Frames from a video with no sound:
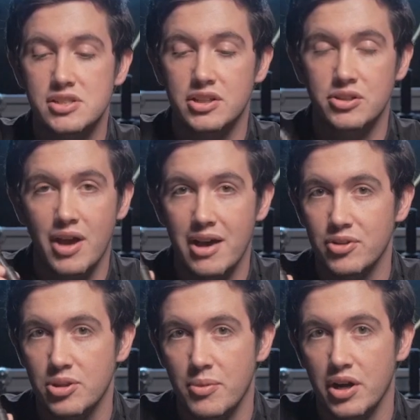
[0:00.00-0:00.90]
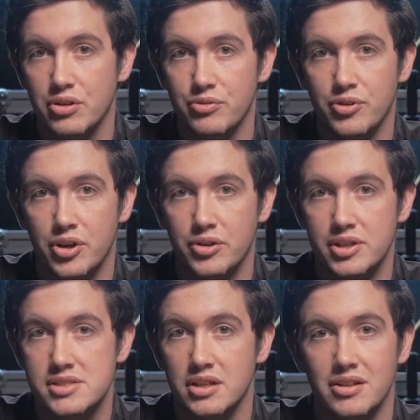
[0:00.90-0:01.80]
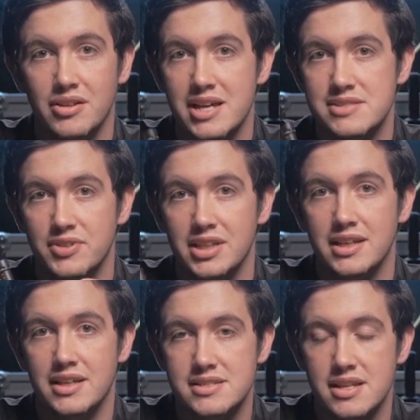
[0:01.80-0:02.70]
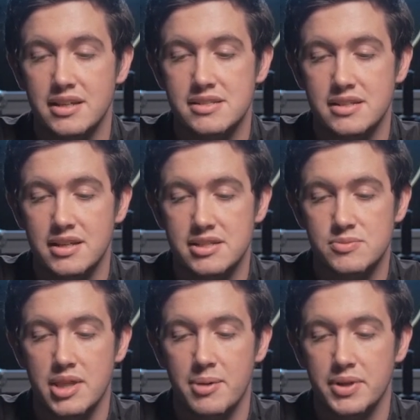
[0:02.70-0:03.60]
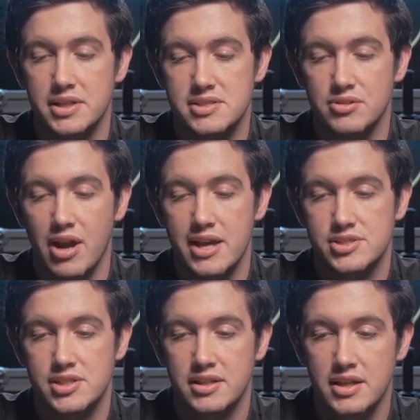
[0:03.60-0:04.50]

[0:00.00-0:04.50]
that you have on the microphone is going to last for years and years and years without being scratched.